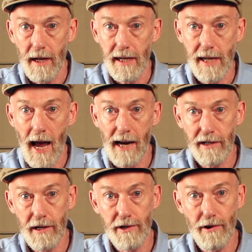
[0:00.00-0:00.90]
is a
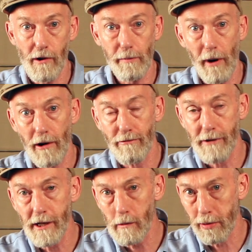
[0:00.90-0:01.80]
hand controlled by a real